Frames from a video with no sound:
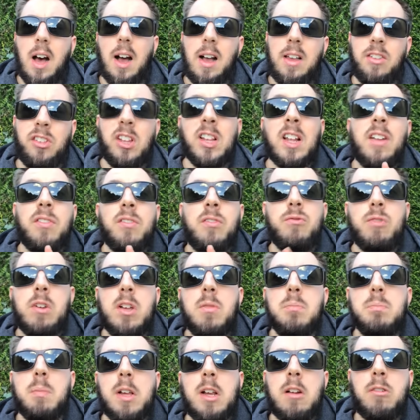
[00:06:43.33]
I still haven't
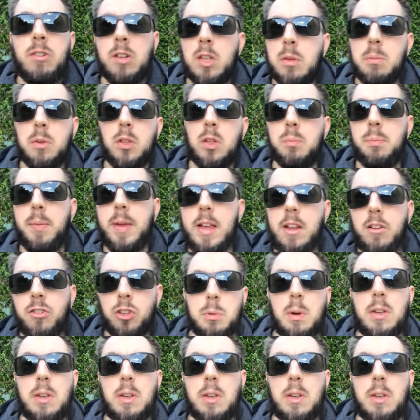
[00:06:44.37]
written my Christmas speech.